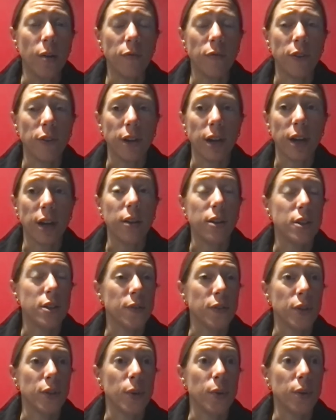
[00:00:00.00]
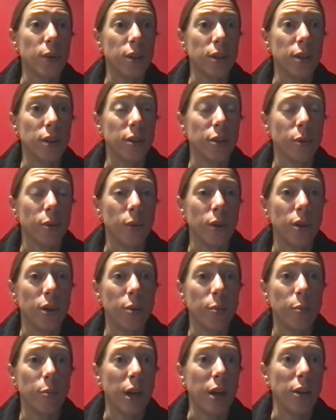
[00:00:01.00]
for college, for going in the
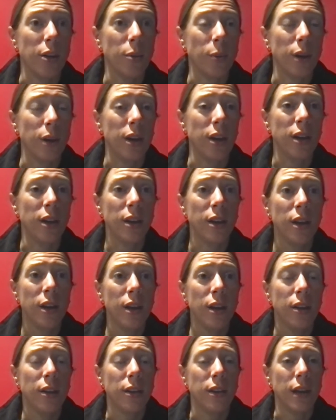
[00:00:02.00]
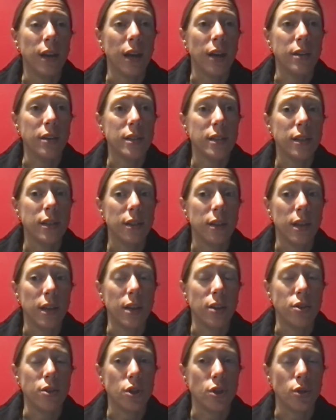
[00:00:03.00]
career pathway that
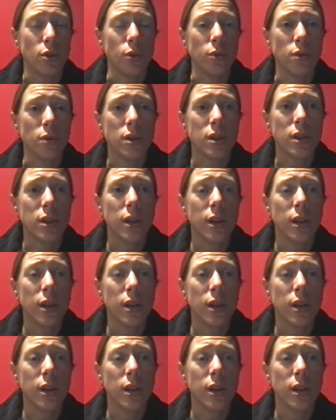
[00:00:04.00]
they choose.